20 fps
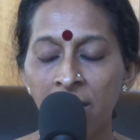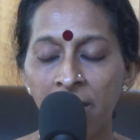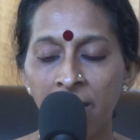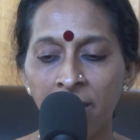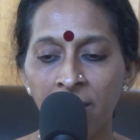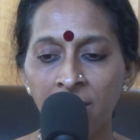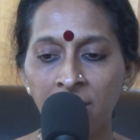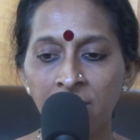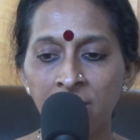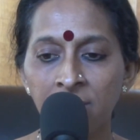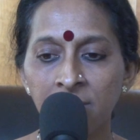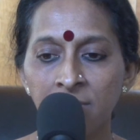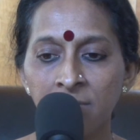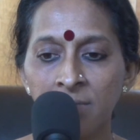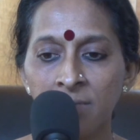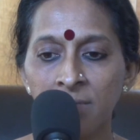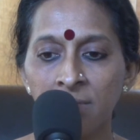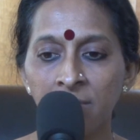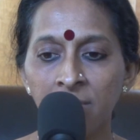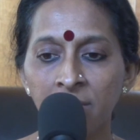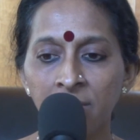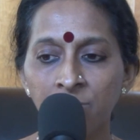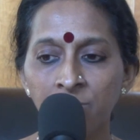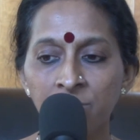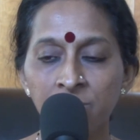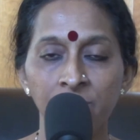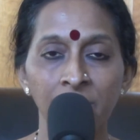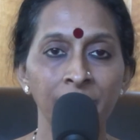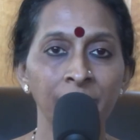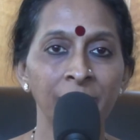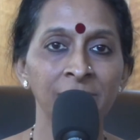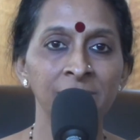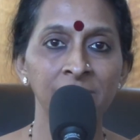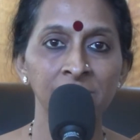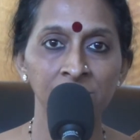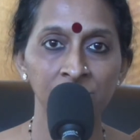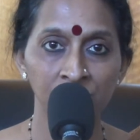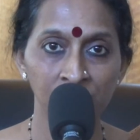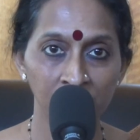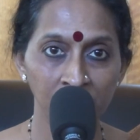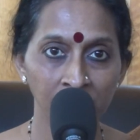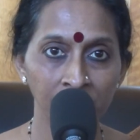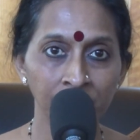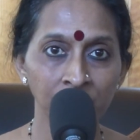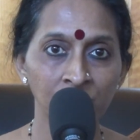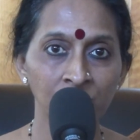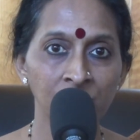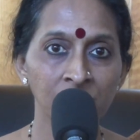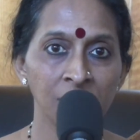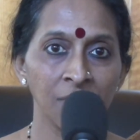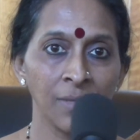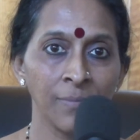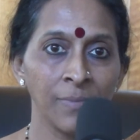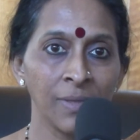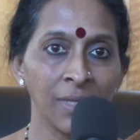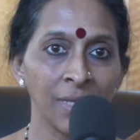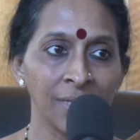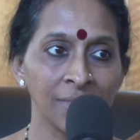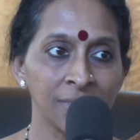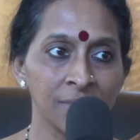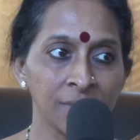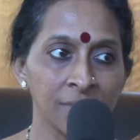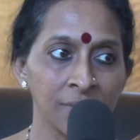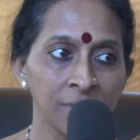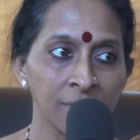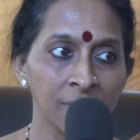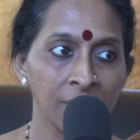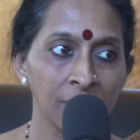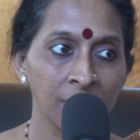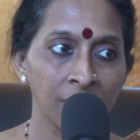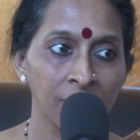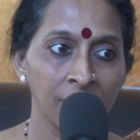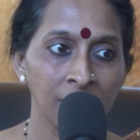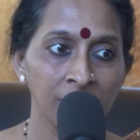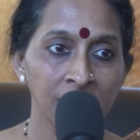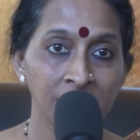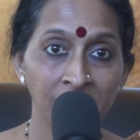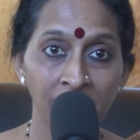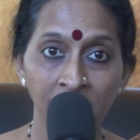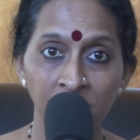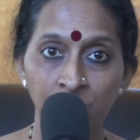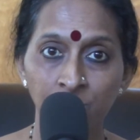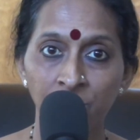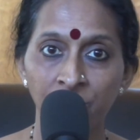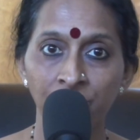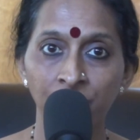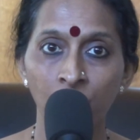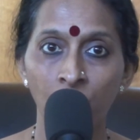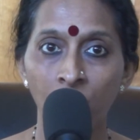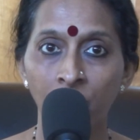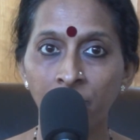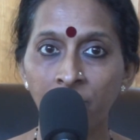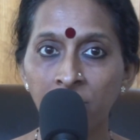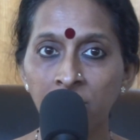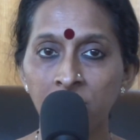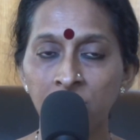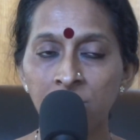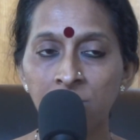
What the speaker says: And it was my mother's dream to see me as a stage performer.